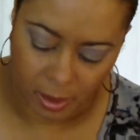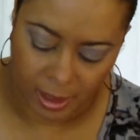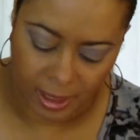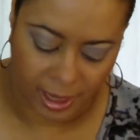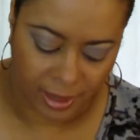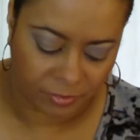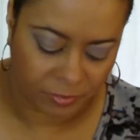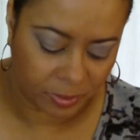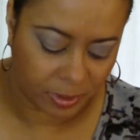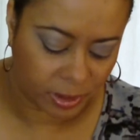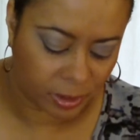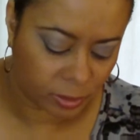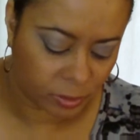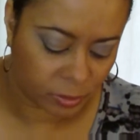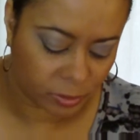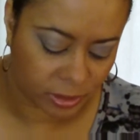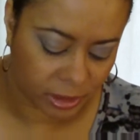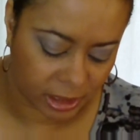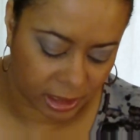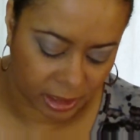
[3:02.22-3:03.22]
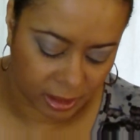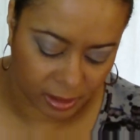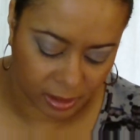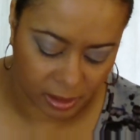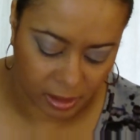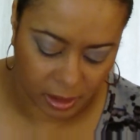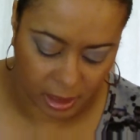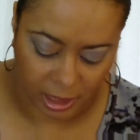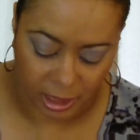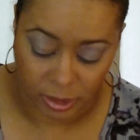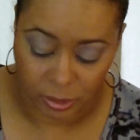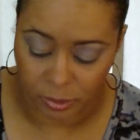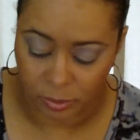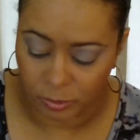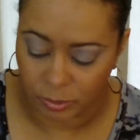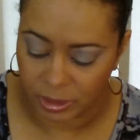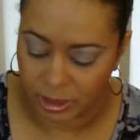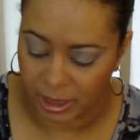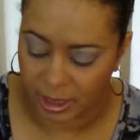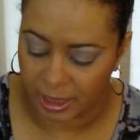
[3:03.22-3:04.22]
I've been using and
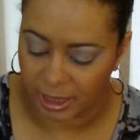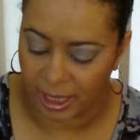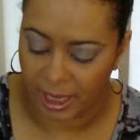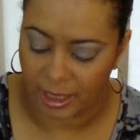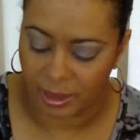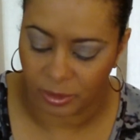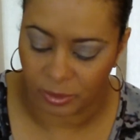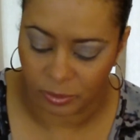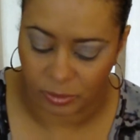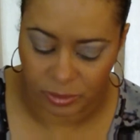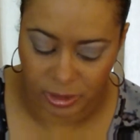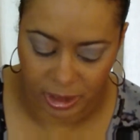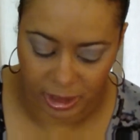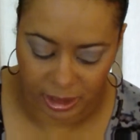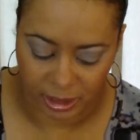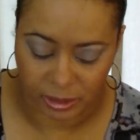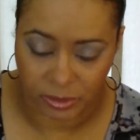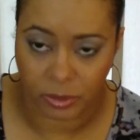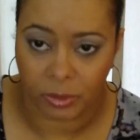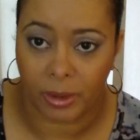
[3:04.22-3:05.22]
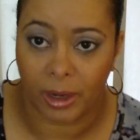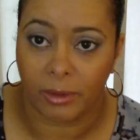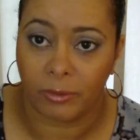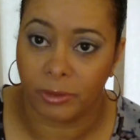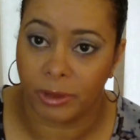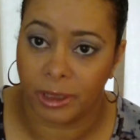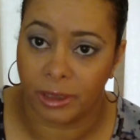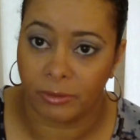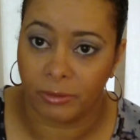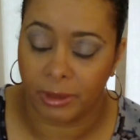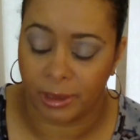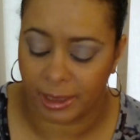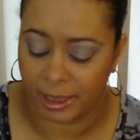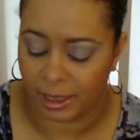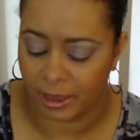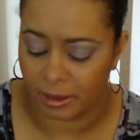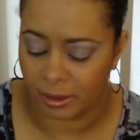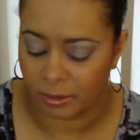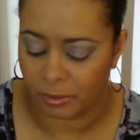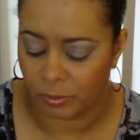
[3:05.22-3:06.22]
using and using. So I really,
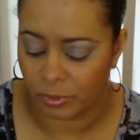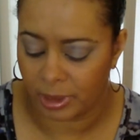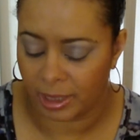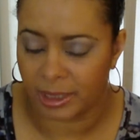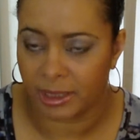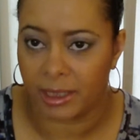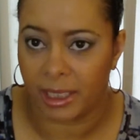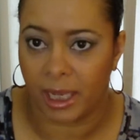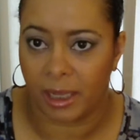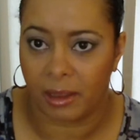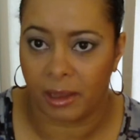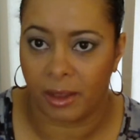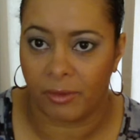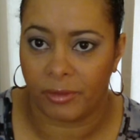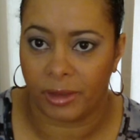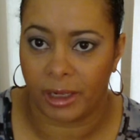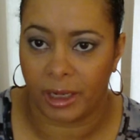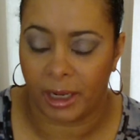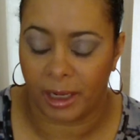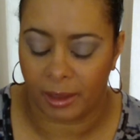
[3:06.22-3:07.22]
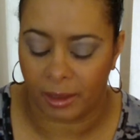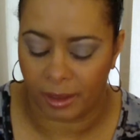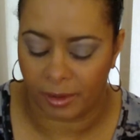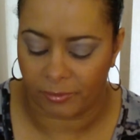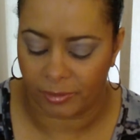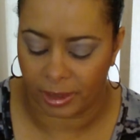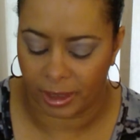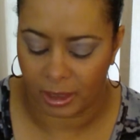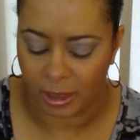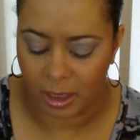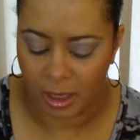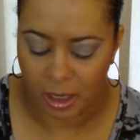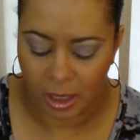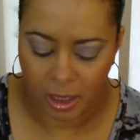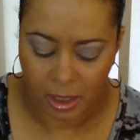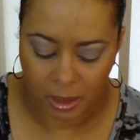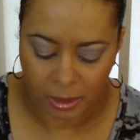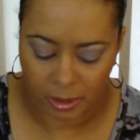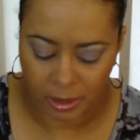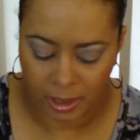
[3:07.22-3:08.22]
really, when I say I love it, I love it.
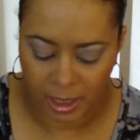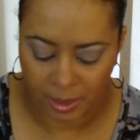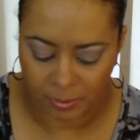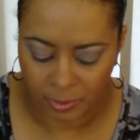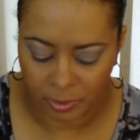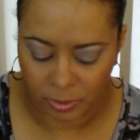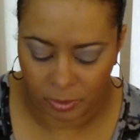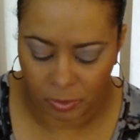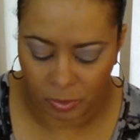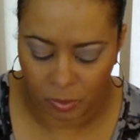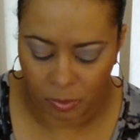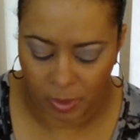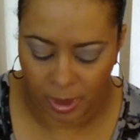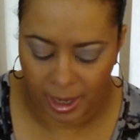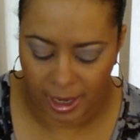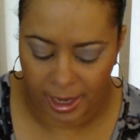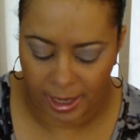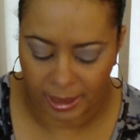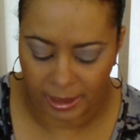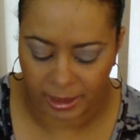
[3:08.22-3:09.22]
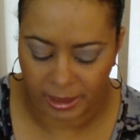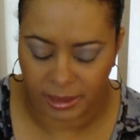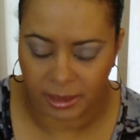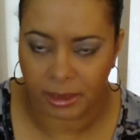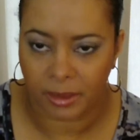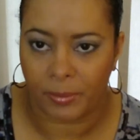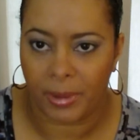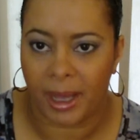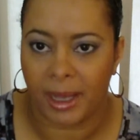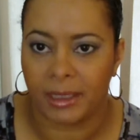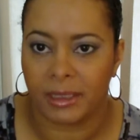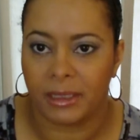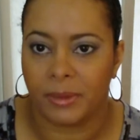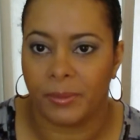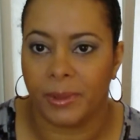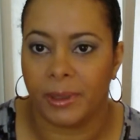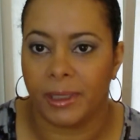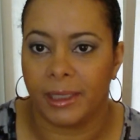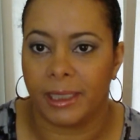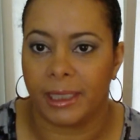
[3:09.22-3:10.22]
The name of the quad is The
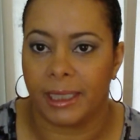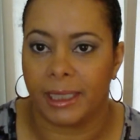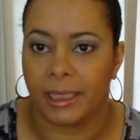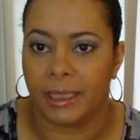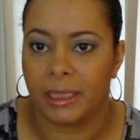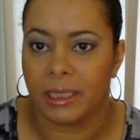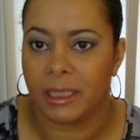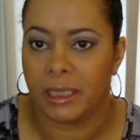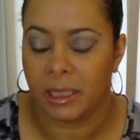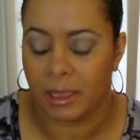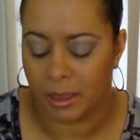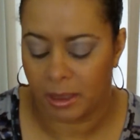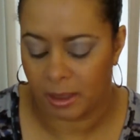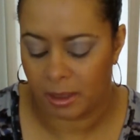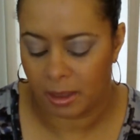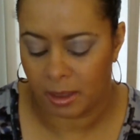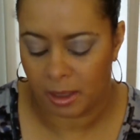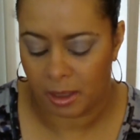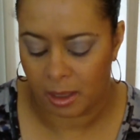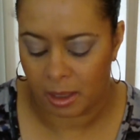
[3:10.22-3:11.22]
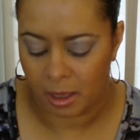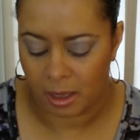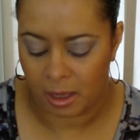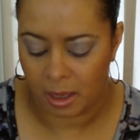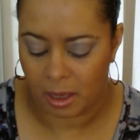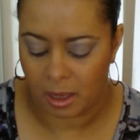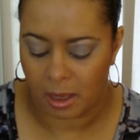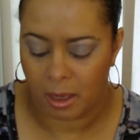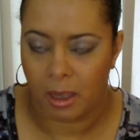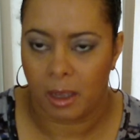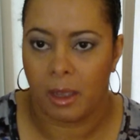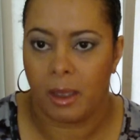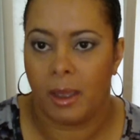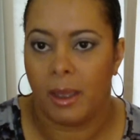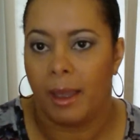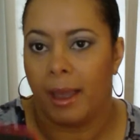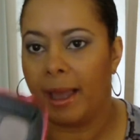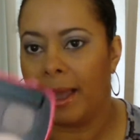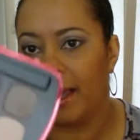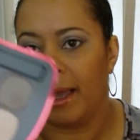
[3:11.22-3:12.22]
Possibilities.
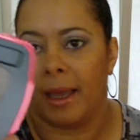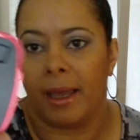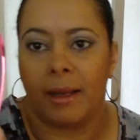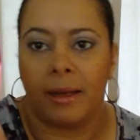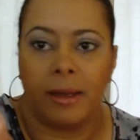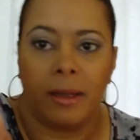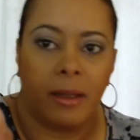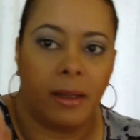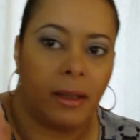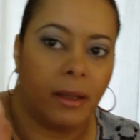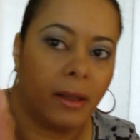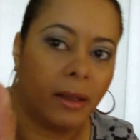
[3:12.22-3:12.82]
And